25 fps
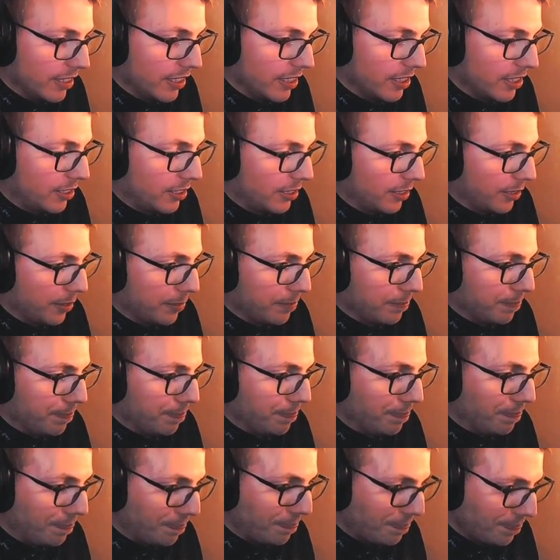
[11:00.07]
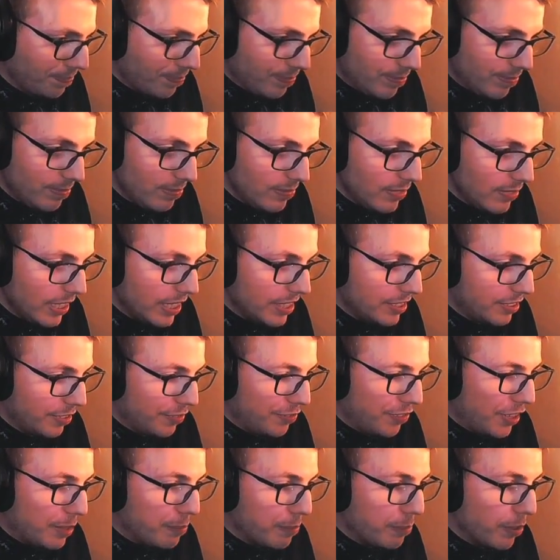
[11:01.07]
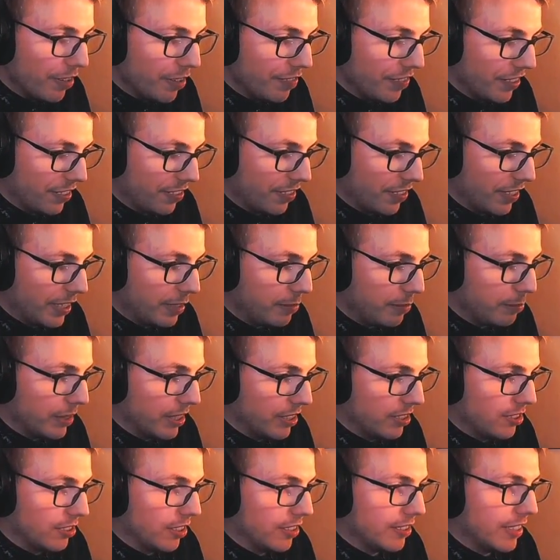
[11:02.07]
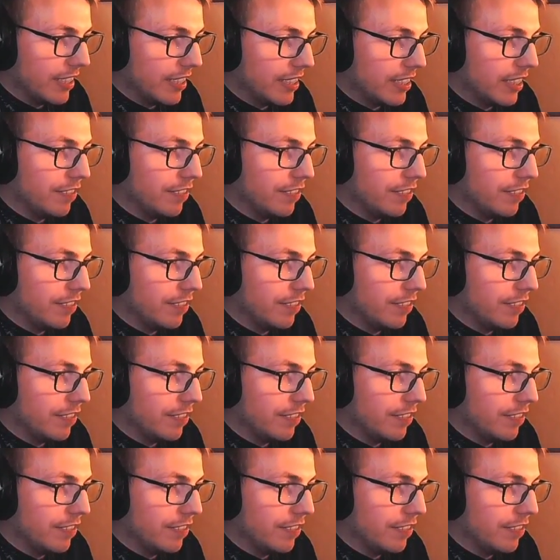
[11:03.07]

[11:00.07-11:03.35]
It's a frame perfect thing, but it's not that